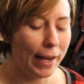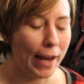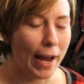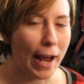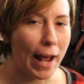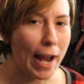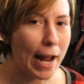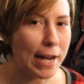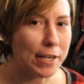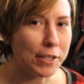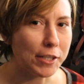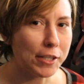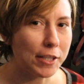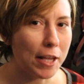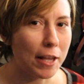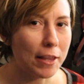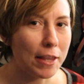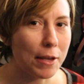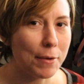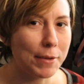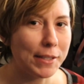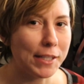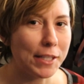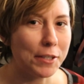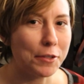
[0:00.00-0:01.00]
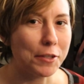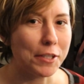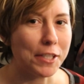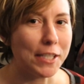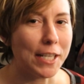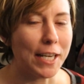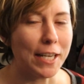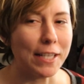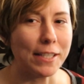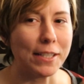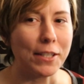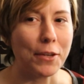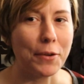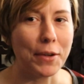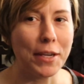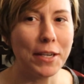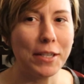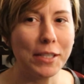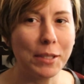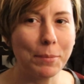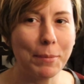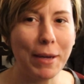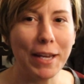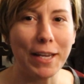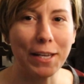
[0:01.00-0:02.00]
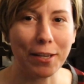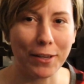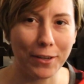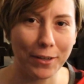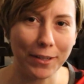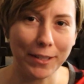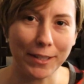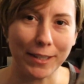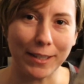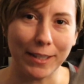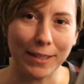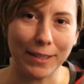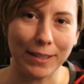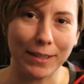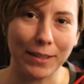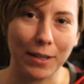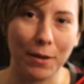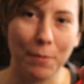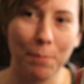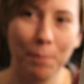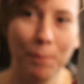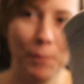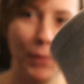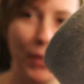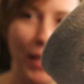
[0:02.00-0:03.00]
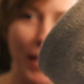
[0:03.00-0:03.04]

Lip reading: And I just thought that was interesting. So here's my cook system.